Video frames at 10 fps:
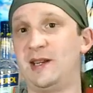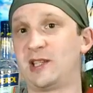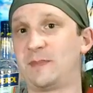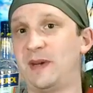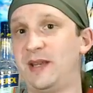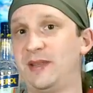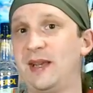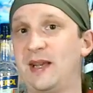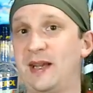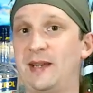despite
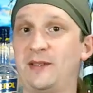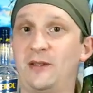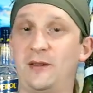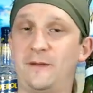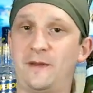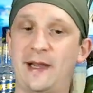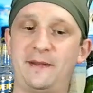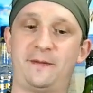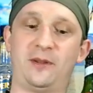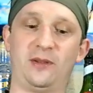that, I have to go to 5
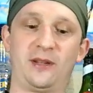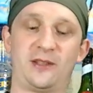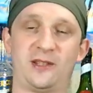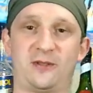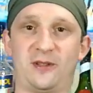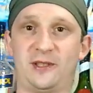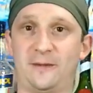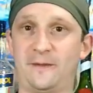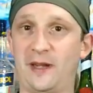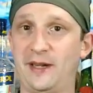different liquor stores to
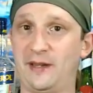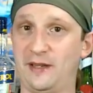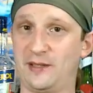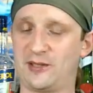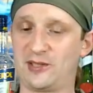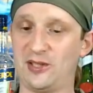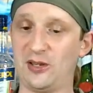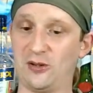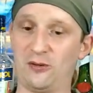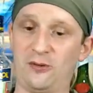find it.
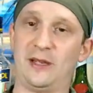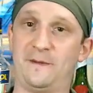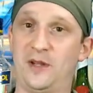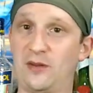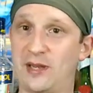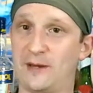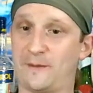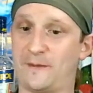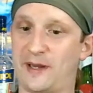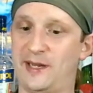So, if you can't
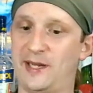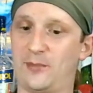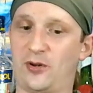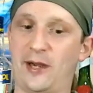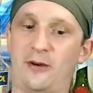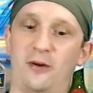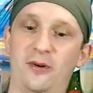find Demerara